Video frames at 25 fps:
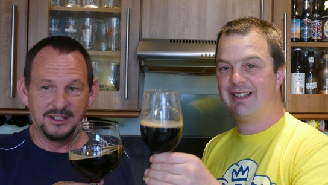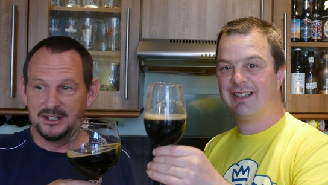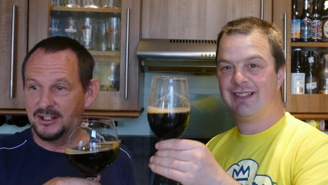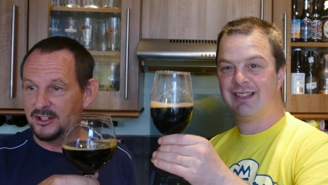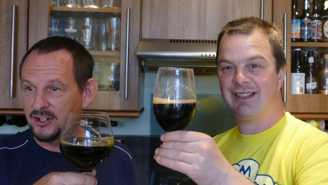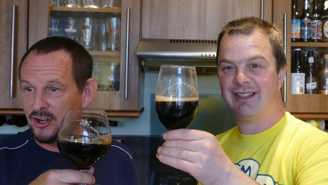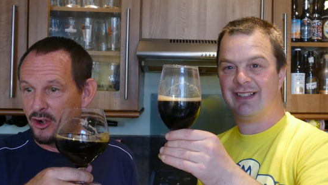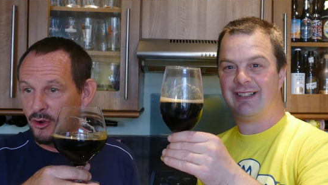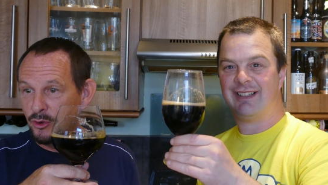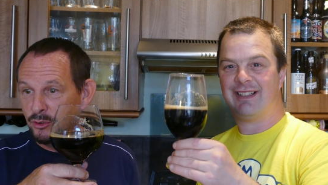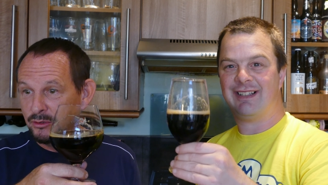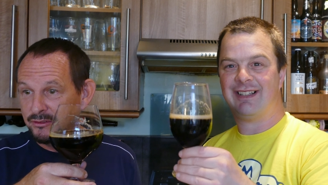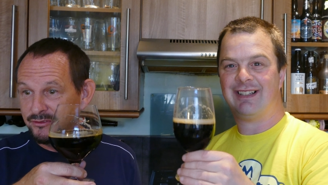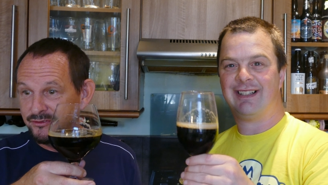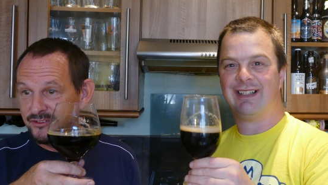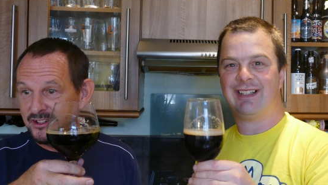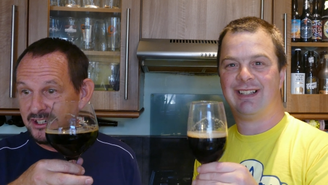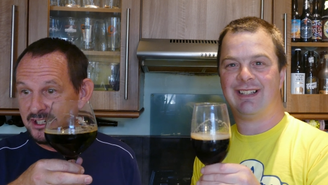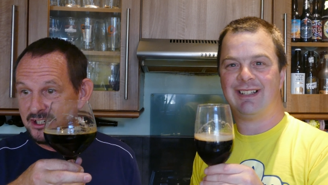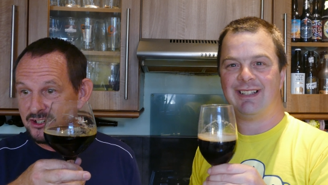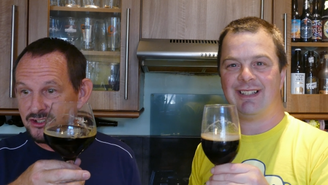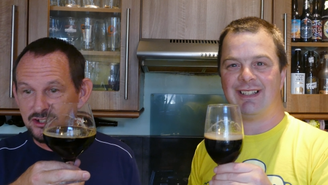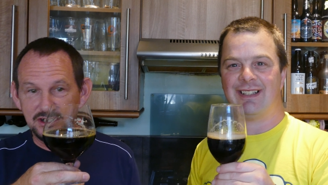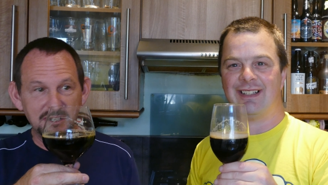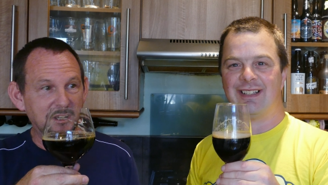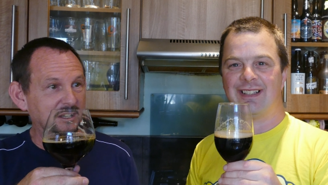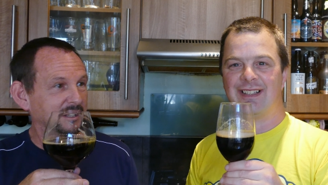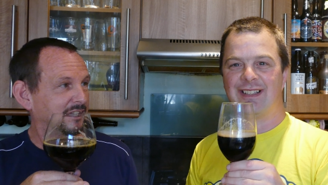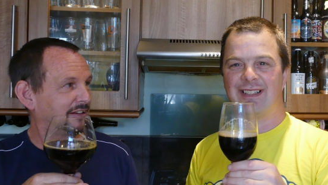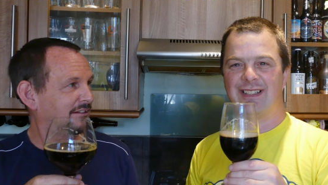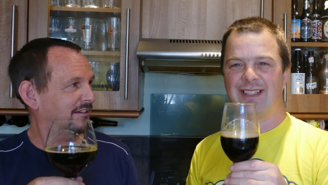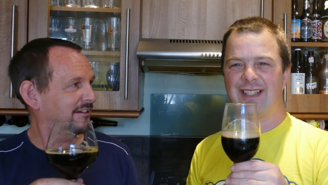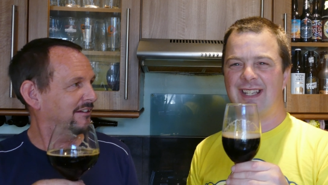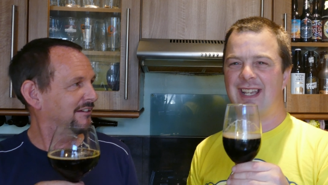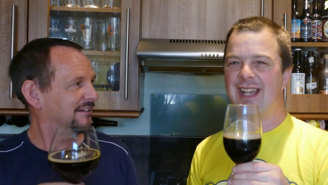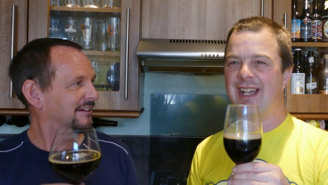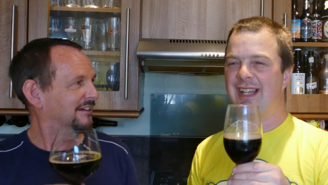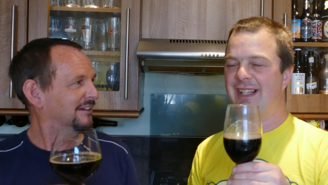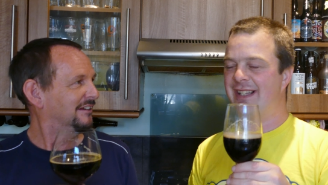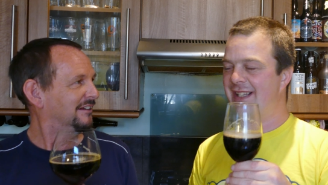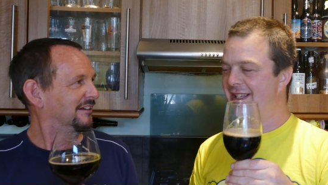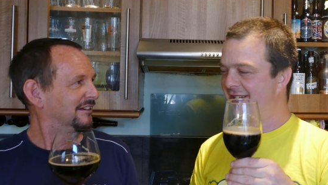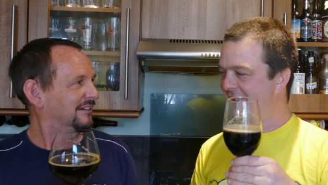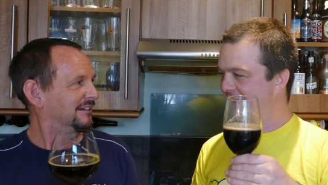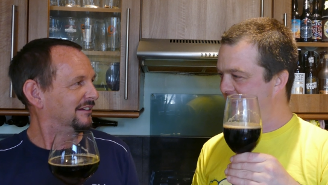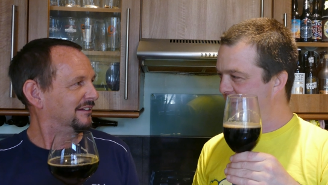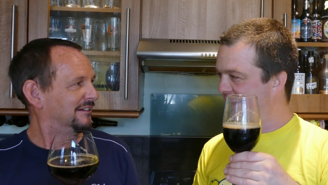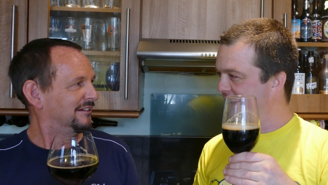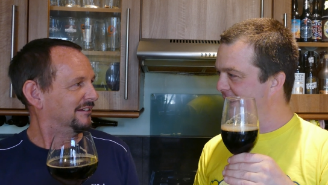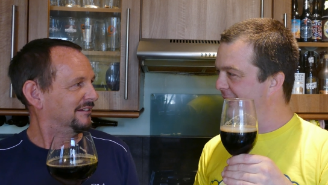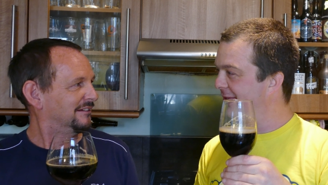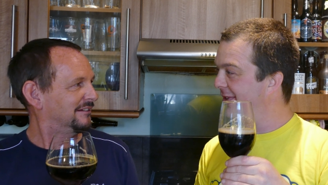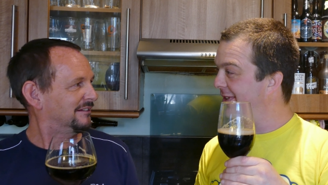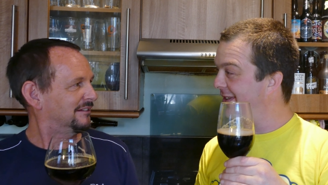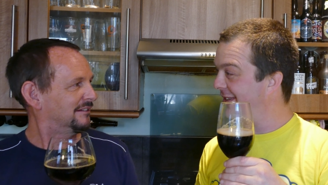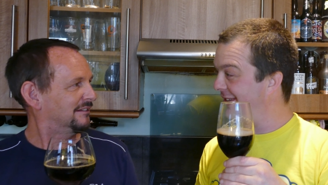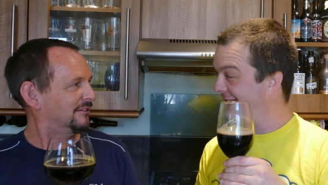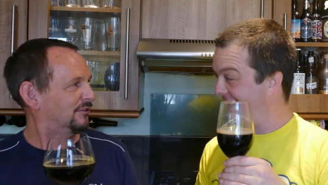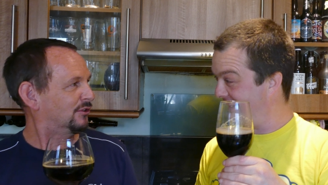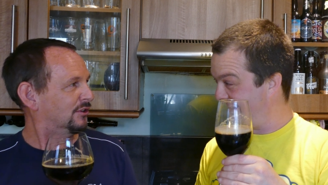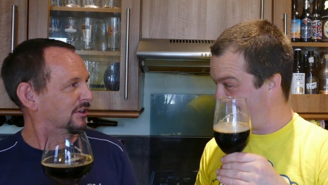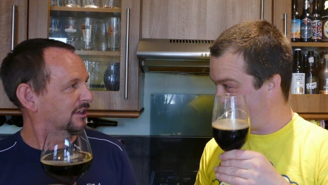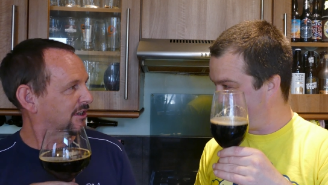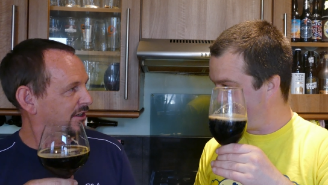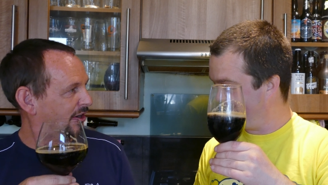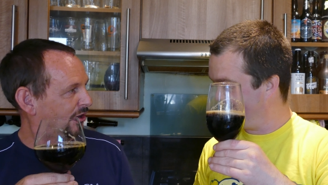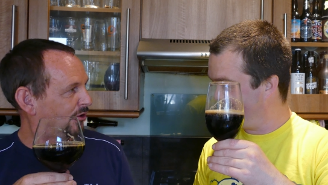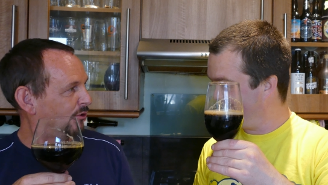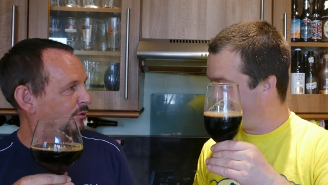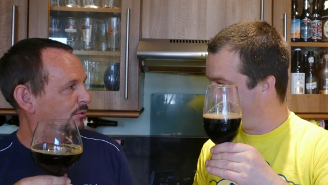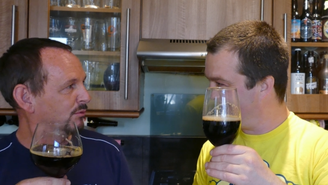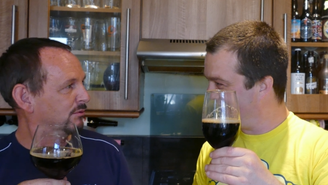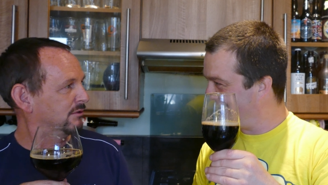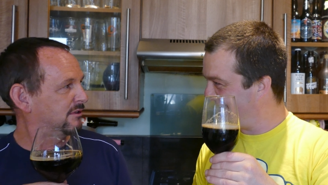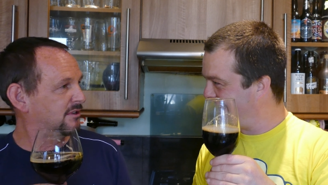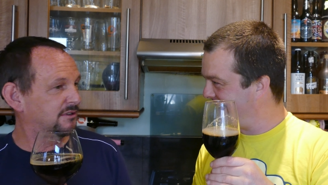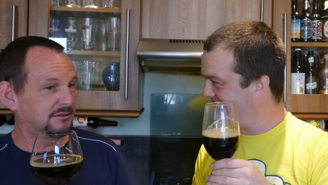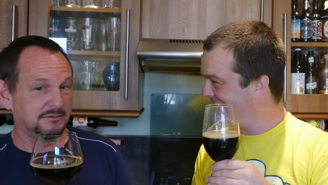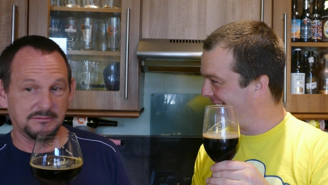Speaker 1: cold Finnish night. Yeah, let's dive in. Or a cold